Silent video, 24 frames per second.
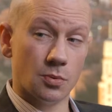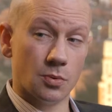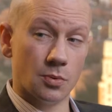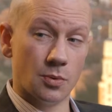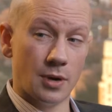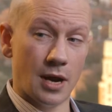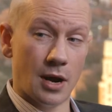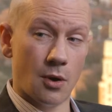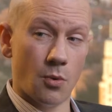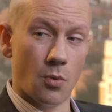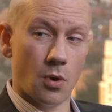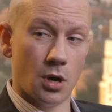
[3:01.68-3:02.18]
that
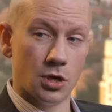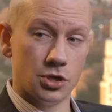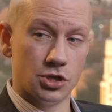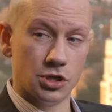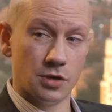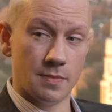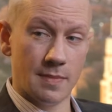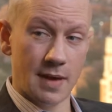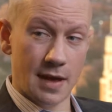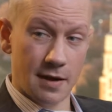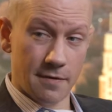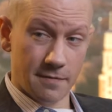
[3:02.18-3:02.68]
we're now
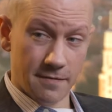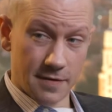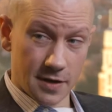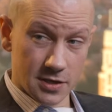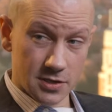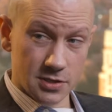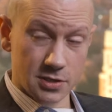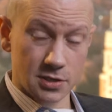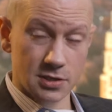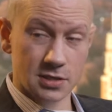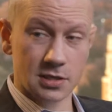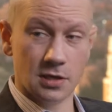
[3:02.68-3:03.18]
watching
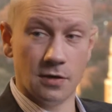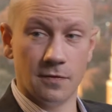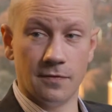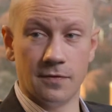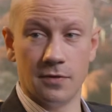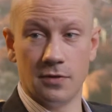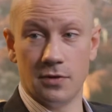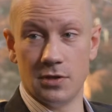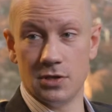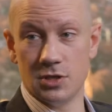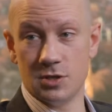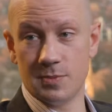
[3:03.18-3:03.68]
manifest
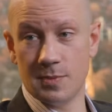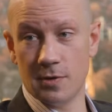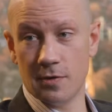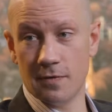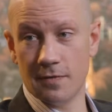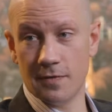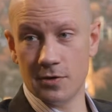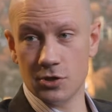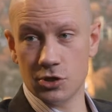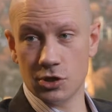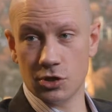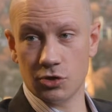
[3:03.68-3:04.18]
itself in these
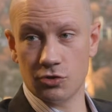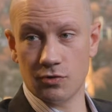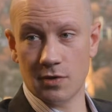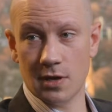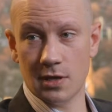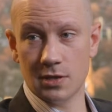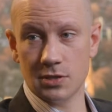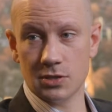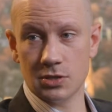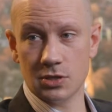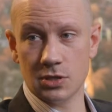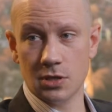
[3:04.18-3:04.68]
spear phishing
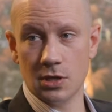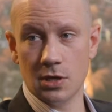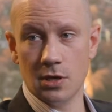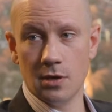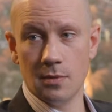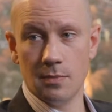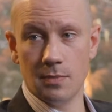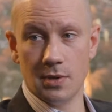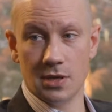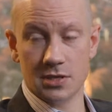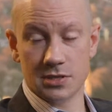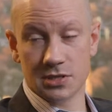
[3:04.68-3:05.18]
trends,
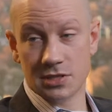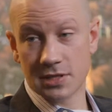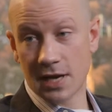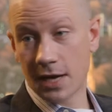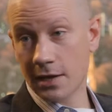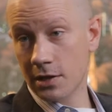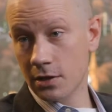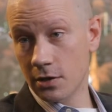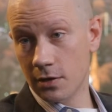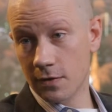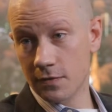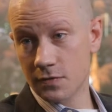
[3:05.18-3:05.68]
because
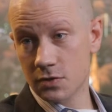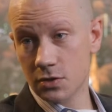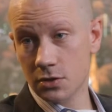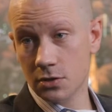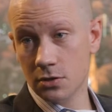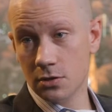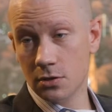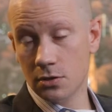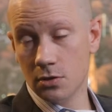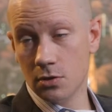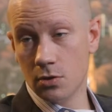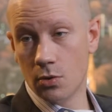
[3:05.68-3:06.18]
executives
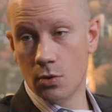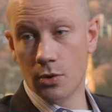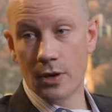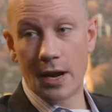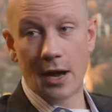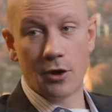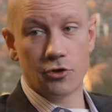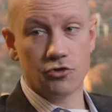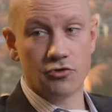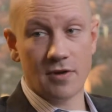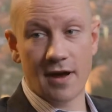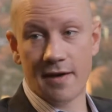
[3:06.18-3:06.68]
who are
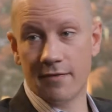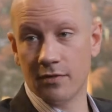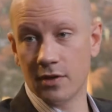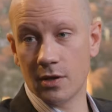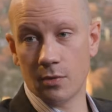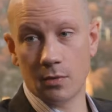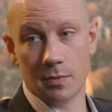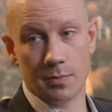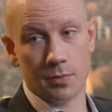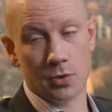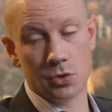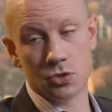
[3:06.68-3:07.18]
now
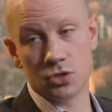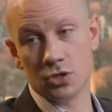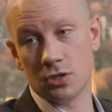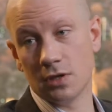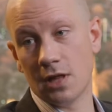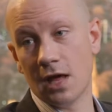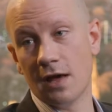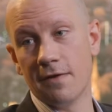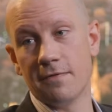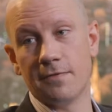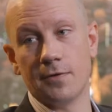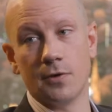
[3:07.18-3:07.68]
traveling with
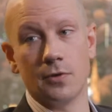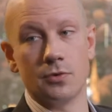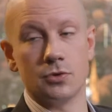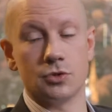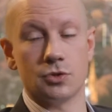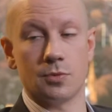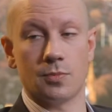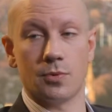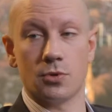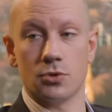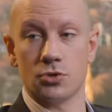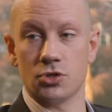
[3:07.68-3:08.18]
personal
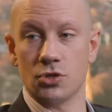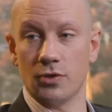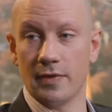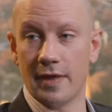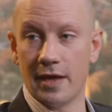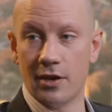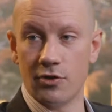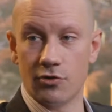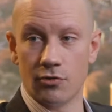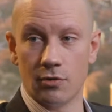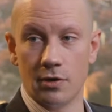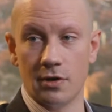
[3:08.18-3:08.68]
iPhones or personal
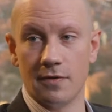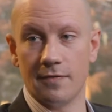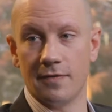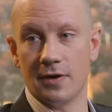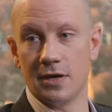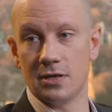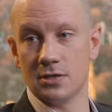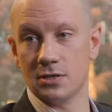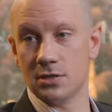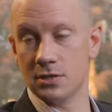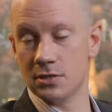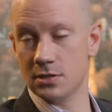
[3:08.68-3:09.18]
Android
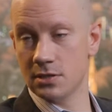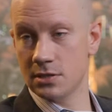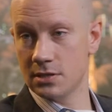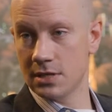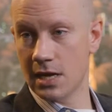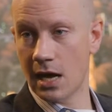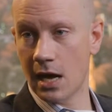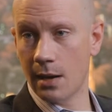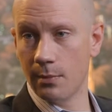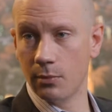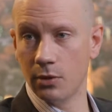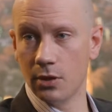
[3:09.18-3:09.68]
devices and
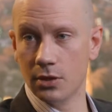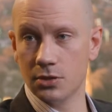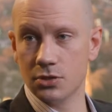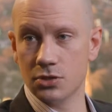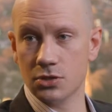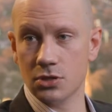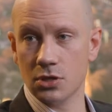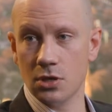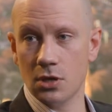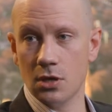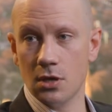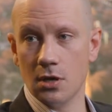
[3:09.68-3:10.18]

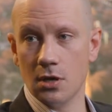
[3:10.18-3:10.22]
tablets